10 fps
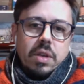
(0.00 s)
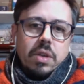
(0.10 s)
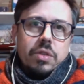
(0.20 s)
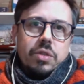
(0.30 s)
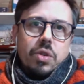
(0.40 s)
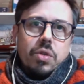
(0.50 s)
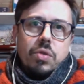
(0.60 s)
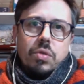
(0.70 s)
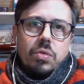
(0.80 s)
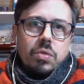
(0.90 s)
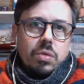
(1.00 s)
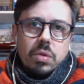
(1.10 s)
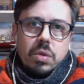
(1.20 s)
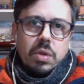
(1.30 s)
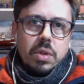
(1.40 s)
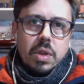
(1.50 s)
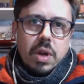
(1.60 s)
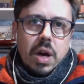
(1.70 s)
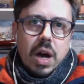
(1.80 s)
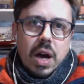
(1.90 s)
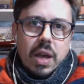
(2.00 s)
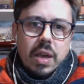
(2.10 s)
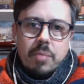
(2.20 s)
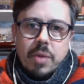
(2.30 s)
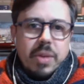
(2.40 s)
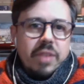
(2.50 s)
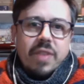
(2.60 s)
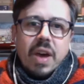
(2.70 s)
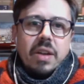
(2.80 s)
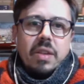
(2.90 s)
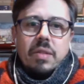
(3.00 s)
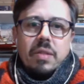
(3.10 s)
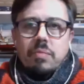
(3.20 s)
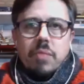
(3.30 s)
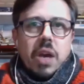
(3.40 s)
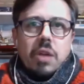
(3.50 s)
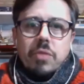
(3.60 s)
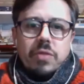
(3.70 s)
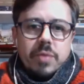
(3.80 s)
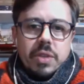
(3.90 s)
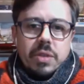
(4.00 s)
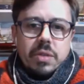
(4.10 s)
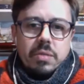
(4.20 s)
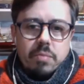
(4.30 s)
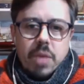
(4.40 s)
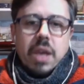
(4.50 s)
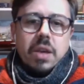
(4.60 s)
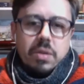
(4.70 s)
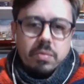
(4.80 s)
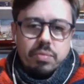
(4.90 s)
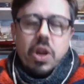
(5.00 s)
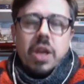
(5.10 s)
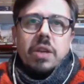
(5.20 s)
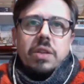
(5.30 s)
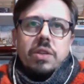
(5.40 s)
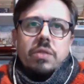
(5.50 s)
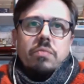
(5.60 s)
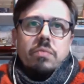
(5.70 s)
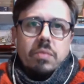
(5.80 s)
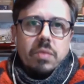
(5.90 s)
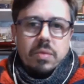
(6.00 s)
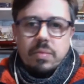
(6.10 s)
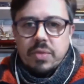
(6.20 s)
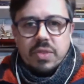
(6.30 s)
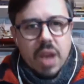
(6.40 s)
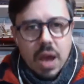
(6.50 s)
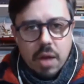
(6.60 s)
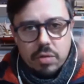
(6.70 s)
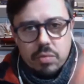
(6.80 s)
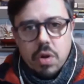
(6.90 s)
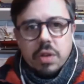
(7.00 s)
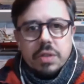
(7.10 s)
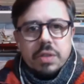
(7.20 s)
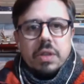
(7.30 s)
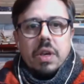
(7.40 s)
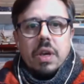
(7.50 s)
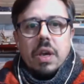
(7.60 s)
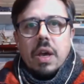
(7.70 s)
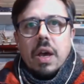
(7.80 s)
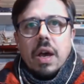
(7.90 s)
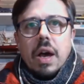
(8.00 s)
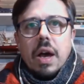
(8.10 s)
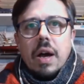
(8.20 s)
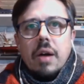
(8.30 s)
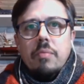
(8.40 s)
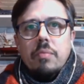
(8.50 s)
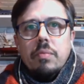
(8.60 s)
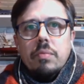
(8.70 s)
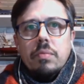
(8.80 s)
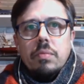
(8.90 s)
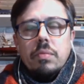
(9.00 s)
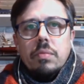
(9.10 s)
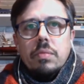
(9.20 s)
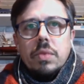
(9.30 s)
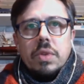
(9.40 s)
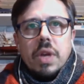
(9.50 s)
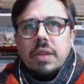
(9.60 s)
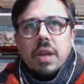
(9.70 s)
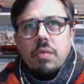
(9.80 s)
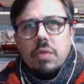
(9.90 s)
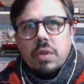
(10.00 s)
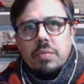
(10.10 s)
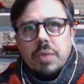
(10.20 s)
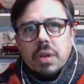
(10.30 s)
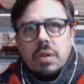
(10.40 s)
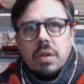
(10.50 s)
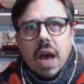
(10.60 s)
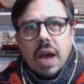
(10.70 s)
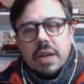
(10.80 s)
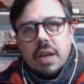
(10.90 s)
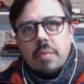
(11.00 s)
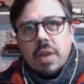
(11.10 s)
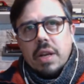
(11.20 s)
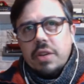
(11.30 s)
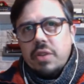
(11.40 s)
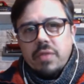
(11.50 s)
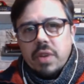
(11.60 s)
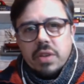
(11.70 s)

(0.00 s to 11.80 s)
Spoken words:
So I am a big fan of the maker movement. Make it, break it, see how it works. Not that I wouldn't be academically driven.